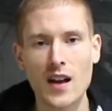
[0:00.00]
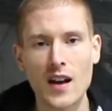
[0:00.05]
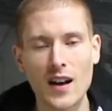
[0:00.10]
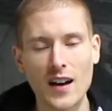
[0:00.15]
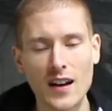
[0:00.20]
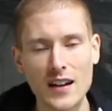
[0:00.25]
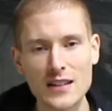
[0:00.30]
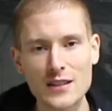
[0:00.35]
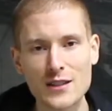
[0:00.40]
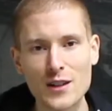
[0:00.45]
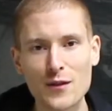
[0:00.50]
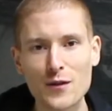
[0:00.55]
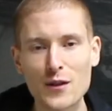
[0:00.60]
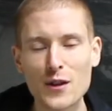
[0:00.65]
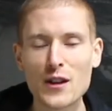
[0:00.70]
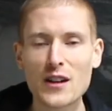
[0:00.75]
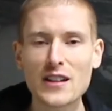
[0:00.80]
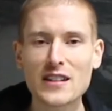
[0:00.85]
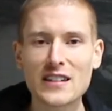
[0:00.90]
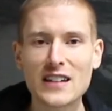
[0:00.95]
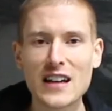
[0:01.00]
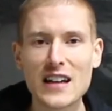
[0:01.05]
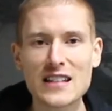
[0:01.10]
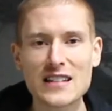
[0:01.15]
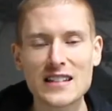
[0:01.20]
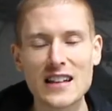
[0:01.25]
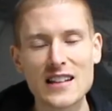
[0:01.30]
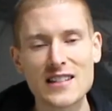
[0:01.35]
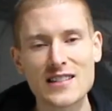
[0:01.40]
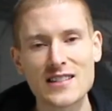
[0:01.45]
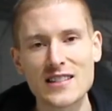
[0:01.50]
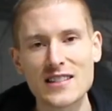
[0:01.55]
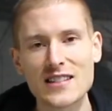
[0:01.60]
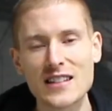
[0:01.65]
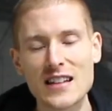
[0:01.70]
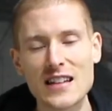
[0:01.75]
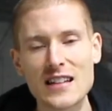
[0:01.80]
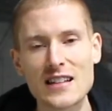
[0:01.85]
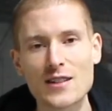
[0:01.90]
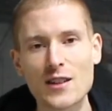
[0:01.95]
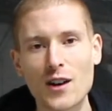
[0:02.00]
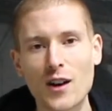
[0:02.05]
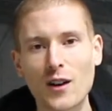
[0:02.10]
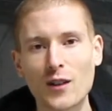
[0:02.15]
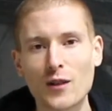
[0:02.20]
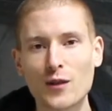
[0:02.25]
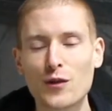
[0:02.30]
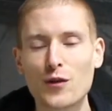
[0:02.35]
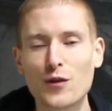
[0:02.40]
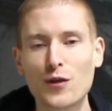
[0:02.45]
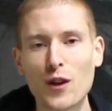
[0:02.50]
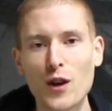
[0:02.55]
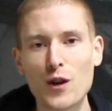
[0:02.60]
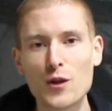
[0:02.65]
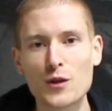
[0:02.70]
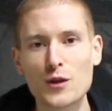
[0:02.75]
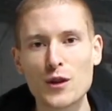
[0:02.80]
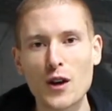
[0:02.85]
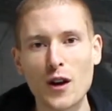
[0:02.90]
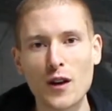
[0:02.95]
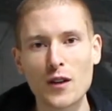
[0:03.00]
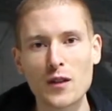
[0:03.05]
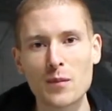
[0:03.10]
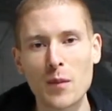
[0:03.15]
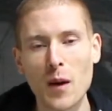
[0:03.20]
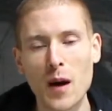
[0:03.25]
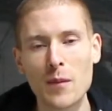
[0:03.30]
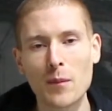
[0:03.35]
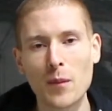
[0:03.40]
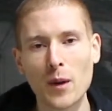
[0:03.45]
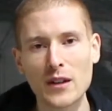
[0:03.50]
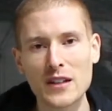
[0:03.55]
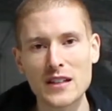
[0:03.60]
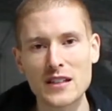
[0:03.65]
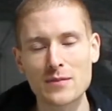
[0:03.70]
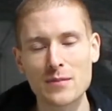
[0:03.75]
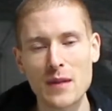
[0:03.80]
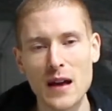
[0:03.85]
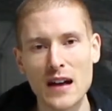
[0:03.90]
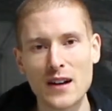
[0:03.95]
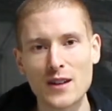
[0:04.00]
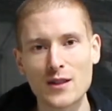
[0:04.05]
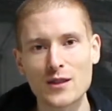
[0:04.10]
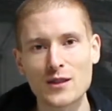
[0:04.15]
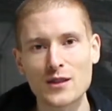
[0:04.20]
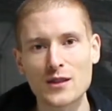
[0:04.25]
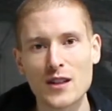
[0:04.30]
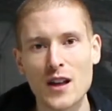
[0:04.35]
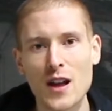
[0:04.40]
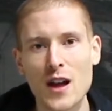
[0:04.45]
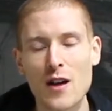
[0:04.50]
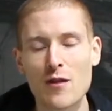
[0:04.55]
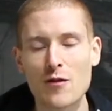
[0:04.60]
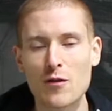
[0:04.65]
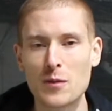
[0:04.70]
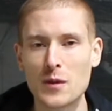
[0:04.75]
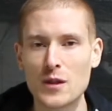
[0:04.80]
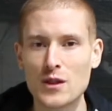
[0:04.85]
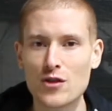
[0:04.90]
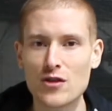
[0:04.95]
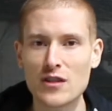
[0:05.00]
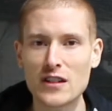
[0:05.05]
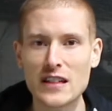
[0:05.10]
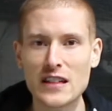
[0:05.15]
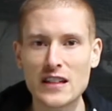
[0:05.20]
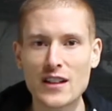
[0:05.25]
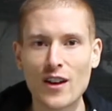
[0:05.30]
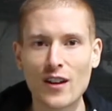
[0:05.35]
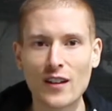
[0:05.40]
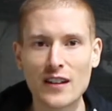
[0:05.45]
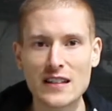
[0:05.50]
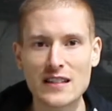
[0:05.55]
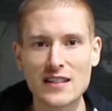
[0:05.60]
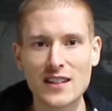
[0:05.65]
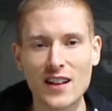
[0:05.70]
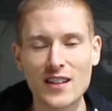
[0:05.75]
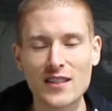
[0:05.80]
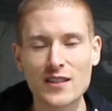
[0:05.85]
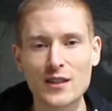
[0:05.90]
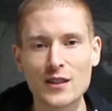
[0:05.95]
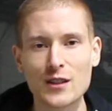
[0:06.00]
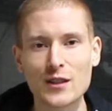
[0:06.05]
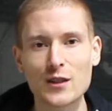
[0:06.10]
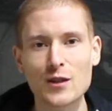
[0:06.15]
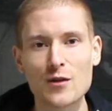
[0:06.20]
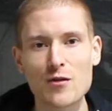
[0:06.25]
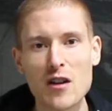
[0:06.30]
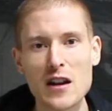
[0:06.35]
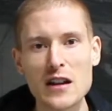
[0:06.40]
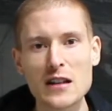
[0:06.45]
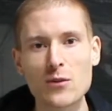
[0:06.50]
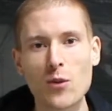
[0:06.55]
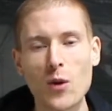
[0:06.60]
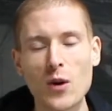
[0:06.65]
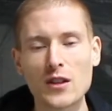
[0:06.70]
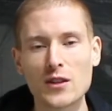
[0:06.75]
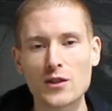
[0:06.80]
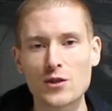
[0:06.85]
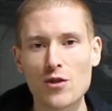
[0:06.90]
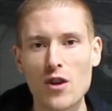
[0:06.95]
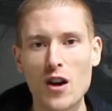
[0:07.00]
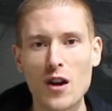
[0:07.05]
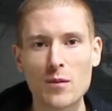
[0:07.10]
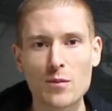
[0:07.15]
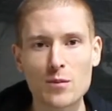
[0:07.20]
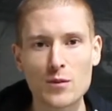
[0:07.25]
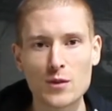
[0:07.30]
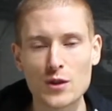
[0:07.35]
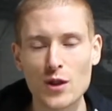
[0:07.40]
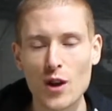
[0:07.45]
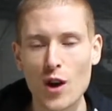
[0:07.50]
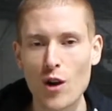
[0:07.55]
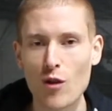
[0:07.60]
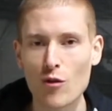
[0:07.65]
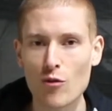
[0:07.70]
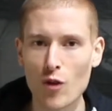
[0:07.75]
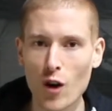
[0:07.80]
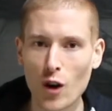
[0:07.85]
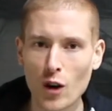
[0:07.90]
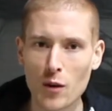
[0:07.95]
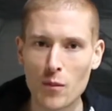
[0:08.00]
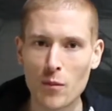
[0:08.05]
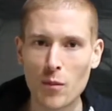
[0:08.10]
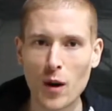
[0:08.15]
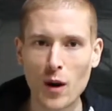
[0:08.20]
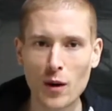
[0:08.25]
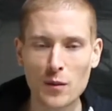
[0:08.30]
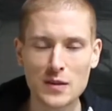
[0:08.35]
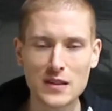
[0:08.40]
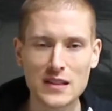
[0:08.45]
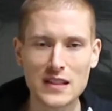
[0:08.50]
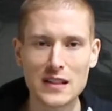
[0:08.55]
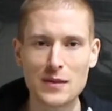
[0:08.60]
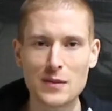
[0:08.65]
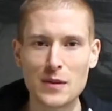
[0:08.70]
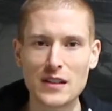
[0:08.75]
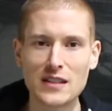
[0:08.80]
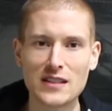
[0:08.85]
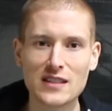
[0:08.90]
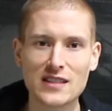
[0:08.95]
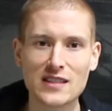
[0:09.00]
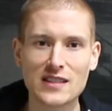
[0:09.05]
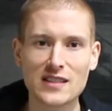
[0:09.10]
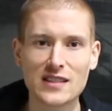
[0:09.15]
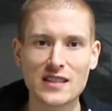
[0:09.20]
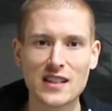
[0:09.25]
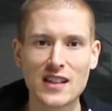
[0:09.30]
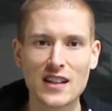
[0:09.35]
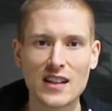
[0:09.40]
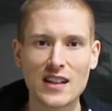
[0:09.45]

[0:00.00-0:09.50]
Hi, it's John Voot and today's lesson is on Float On by Modest Mouse from the Trinity College London Grade 1 Drums Rock and Pop syllabus.